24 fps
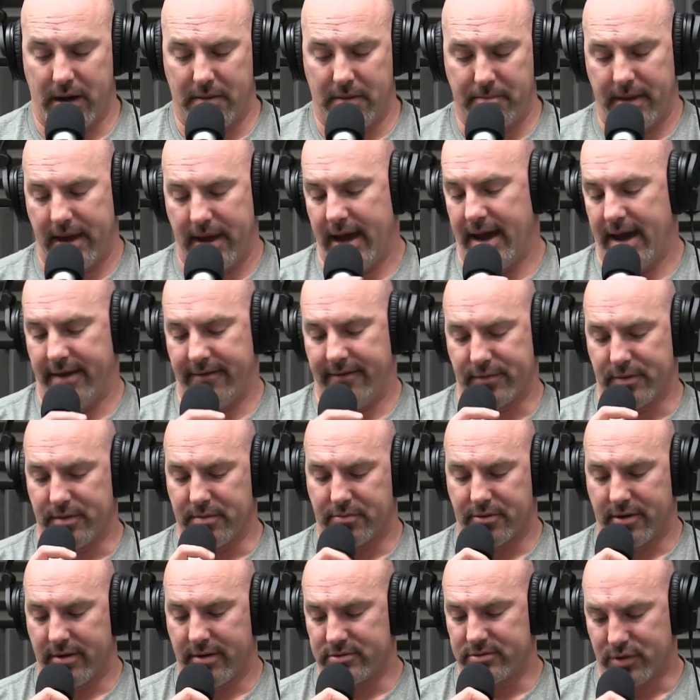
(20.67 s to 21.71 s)
I'm Matt from the
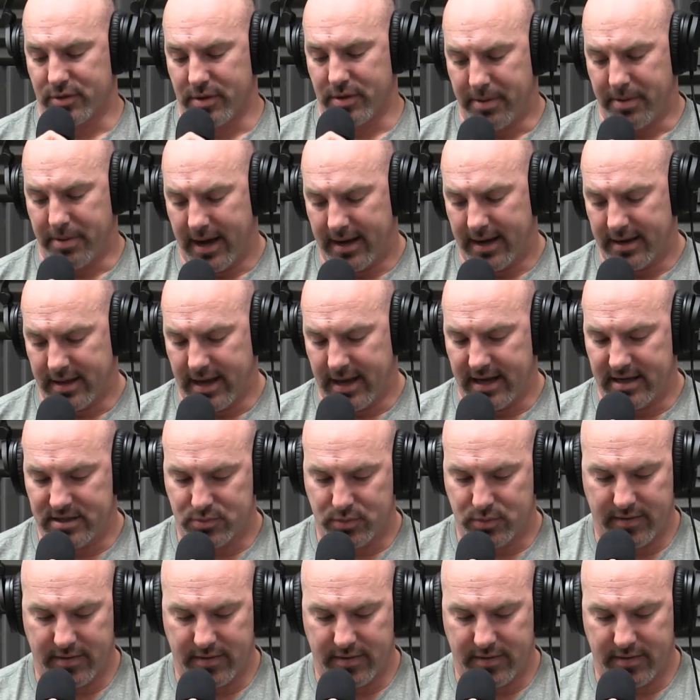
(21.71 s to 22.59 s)
Primal Scream Podcast.